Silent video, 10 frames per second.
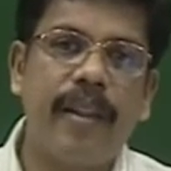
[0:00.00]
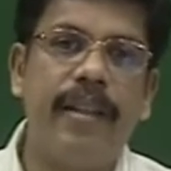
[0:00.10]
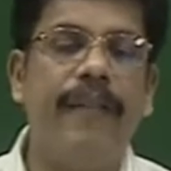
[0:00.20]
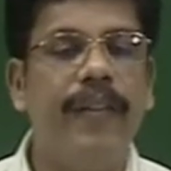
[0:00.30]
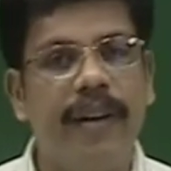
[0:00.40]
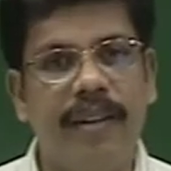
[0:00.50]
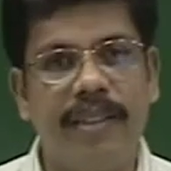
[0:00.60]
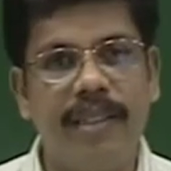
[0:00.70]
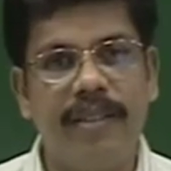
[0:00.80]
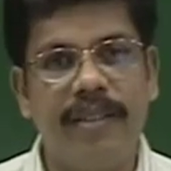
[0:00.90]
the
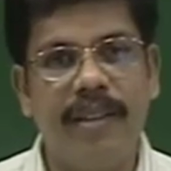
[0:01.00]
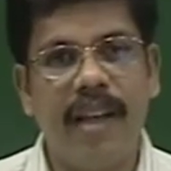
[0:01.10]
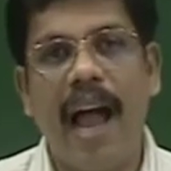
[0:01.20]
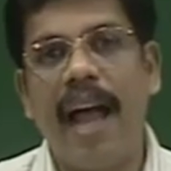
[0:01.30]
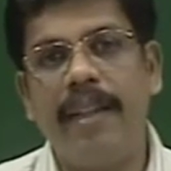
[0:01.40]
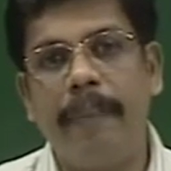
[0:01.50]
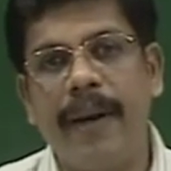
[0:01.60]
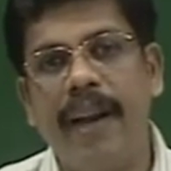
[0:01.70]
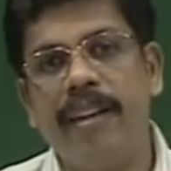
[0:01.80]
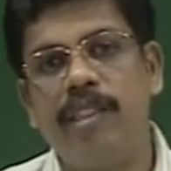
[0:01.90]
world and the
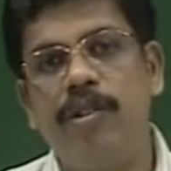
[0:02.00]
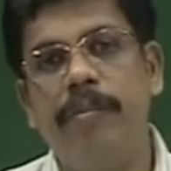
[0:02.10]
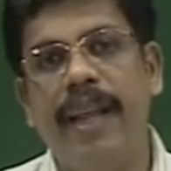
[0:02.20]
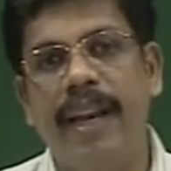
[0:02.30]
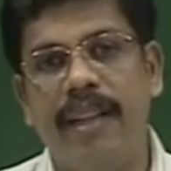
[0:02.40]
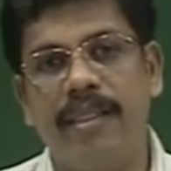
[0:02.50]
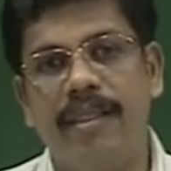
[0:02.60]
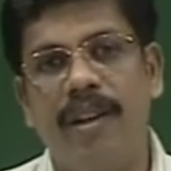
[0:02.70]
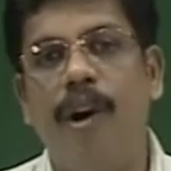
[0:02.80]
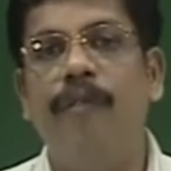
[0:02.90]
pre-understood meaning
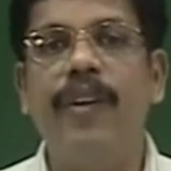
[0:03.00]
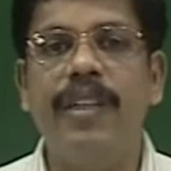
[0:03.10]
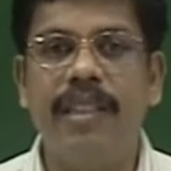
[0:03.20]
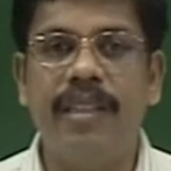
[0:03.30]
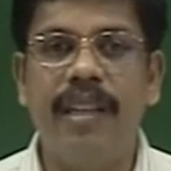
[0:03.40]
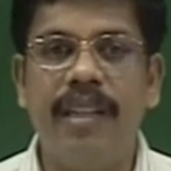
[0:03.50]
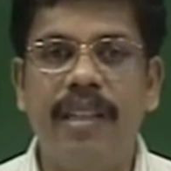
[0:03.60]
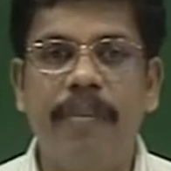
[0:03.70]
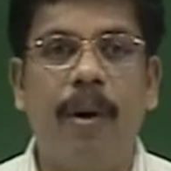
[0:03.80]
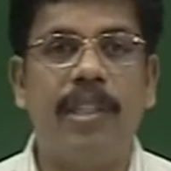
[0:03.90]
offers
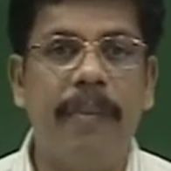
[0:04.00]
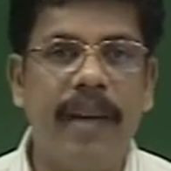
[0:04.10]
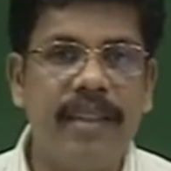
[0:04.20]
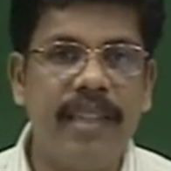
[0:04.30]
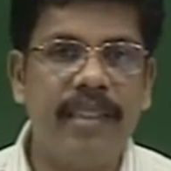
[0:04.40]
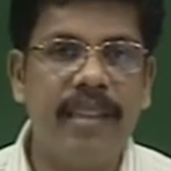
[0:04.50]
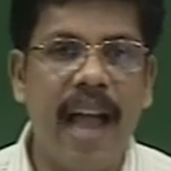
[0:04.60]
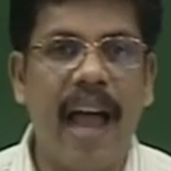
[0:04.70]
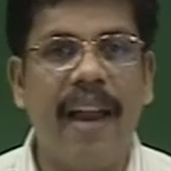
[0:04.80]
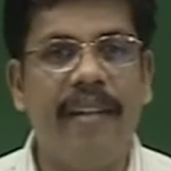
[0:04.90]
possibilities
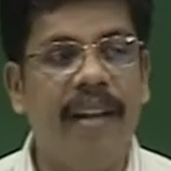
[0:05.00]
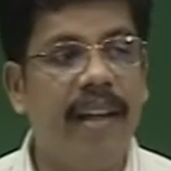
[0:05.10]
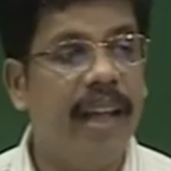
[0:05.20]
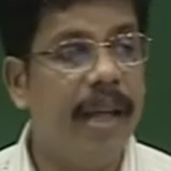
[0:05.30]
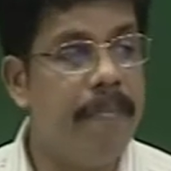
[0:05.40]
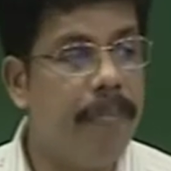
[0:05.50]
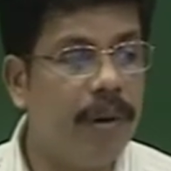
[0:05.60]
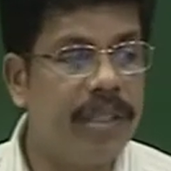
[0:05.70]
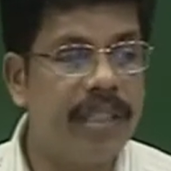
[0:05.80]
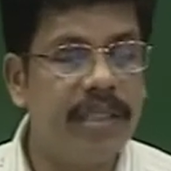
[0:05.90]
and
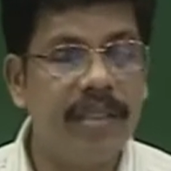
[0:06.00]
imposes